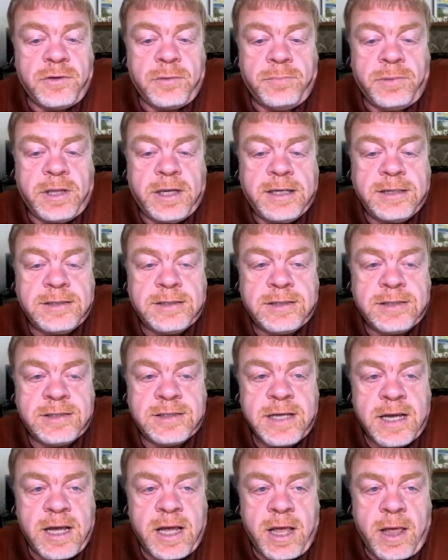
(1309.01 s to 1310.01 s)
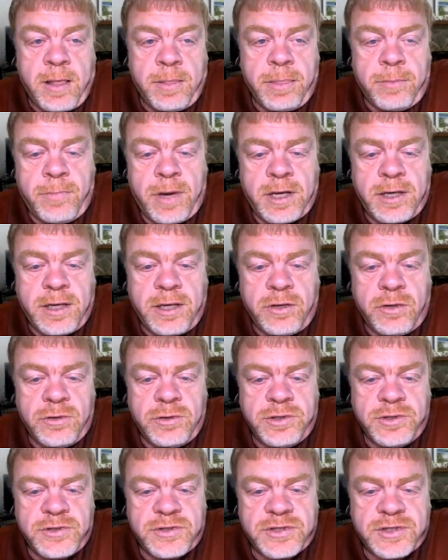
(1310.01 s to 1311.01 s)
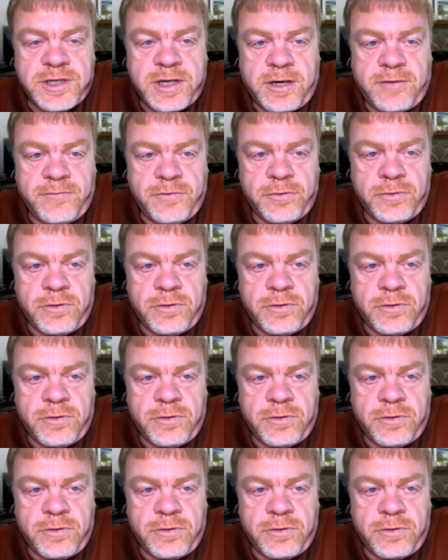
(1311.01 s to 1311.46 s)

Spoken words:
places. Monday, you discovered